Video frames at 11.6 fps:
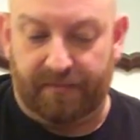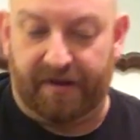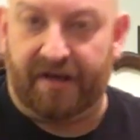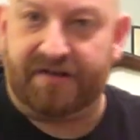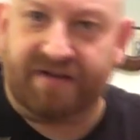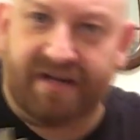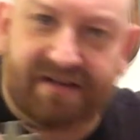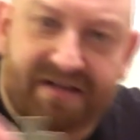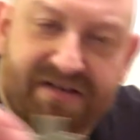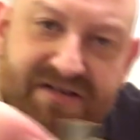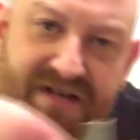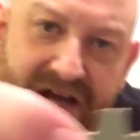Because, like,
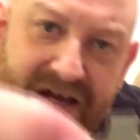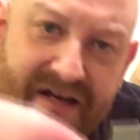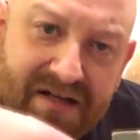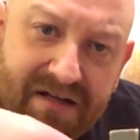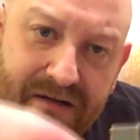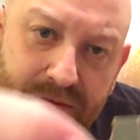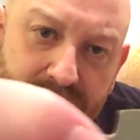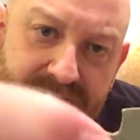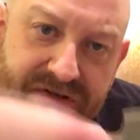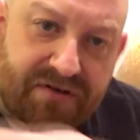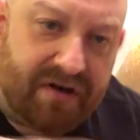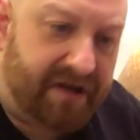these tiny little
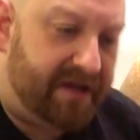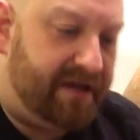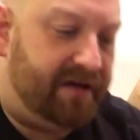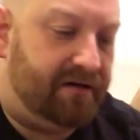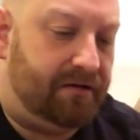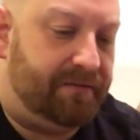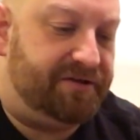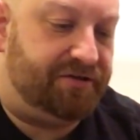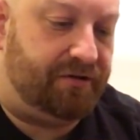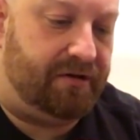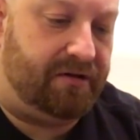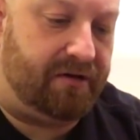ones right here, let me
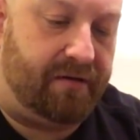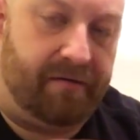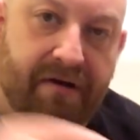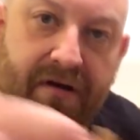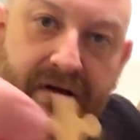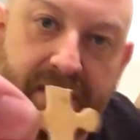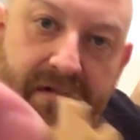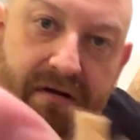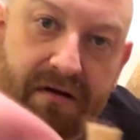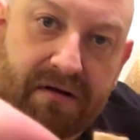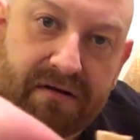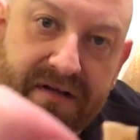show you the right one.
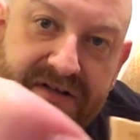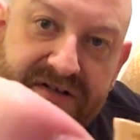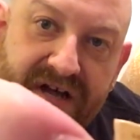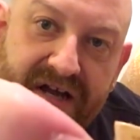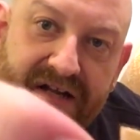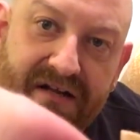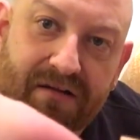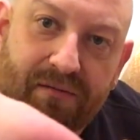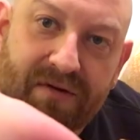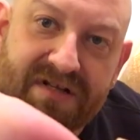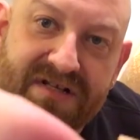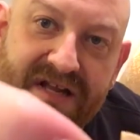These tiny little
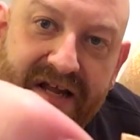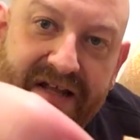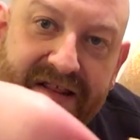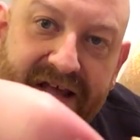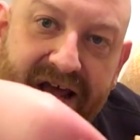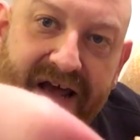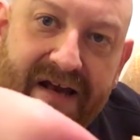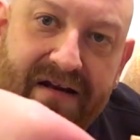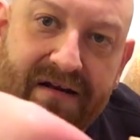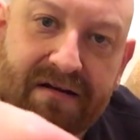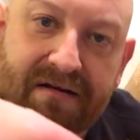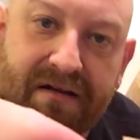ones like that,
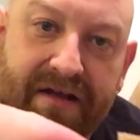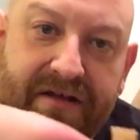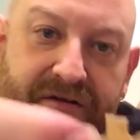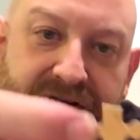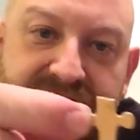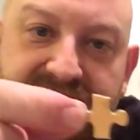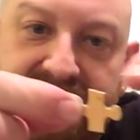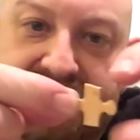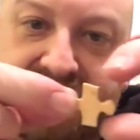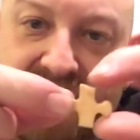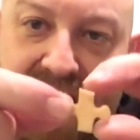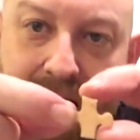like, you can see the
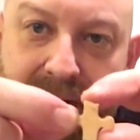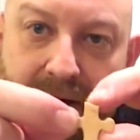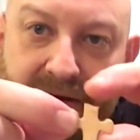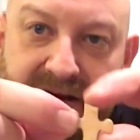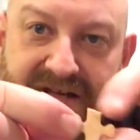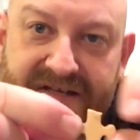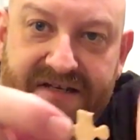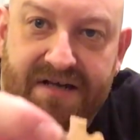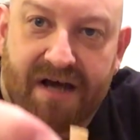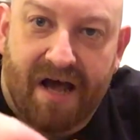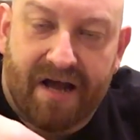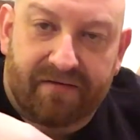top, how it is
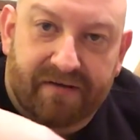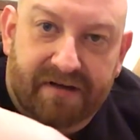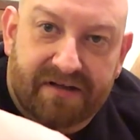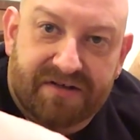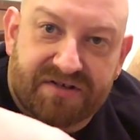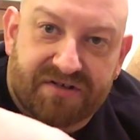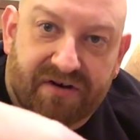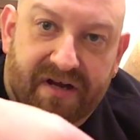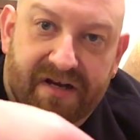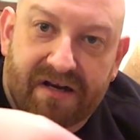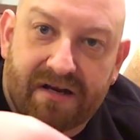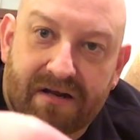not really
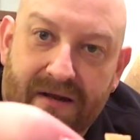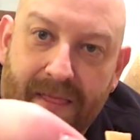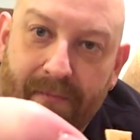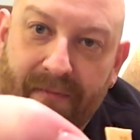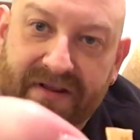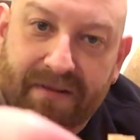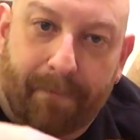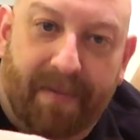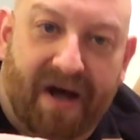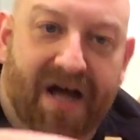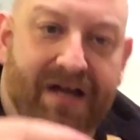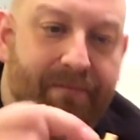straight. But the
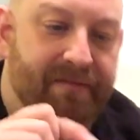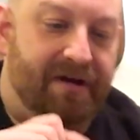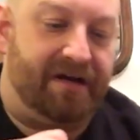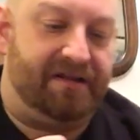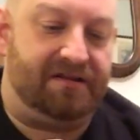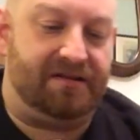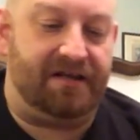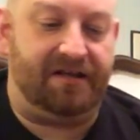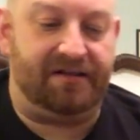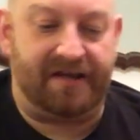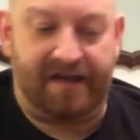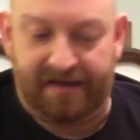bottom, I
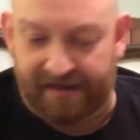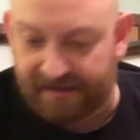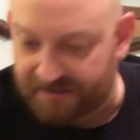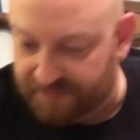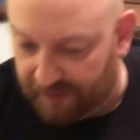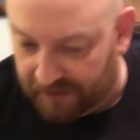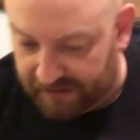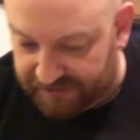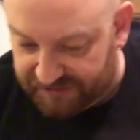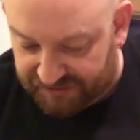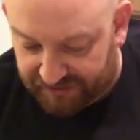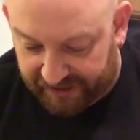think that is part of the
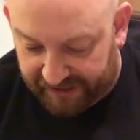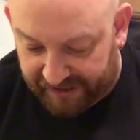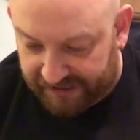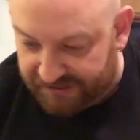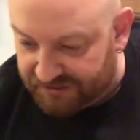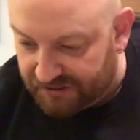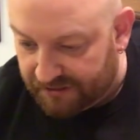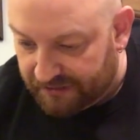straight edge.